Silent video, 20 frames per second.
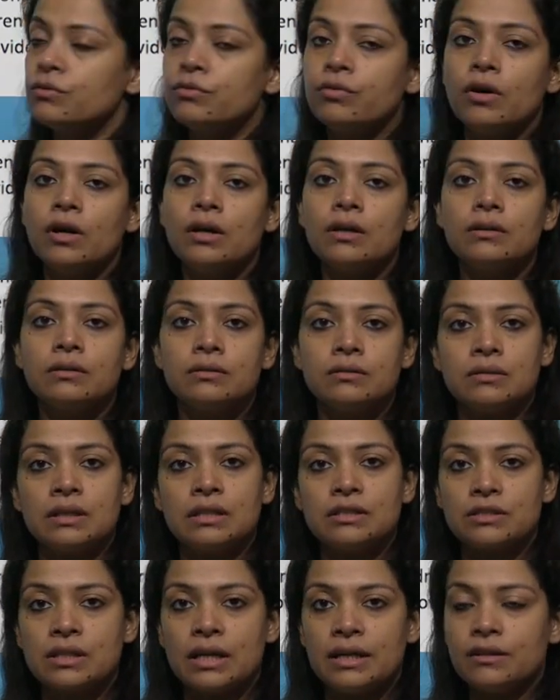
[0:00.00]
for
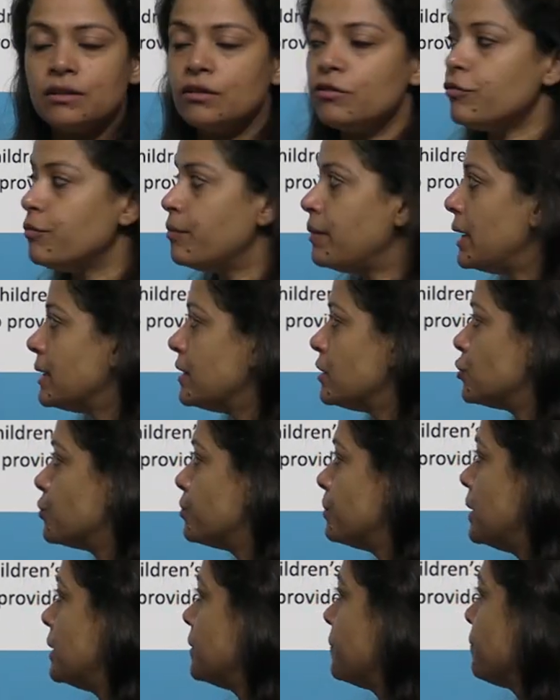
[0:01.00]
such kind of
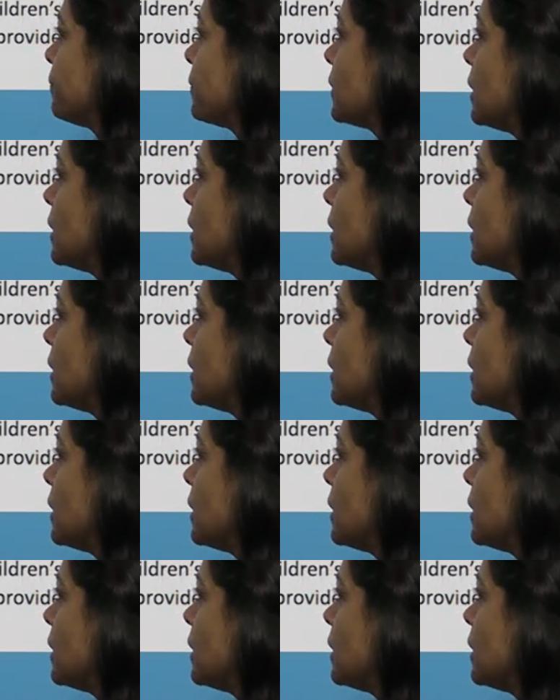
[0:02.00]
management.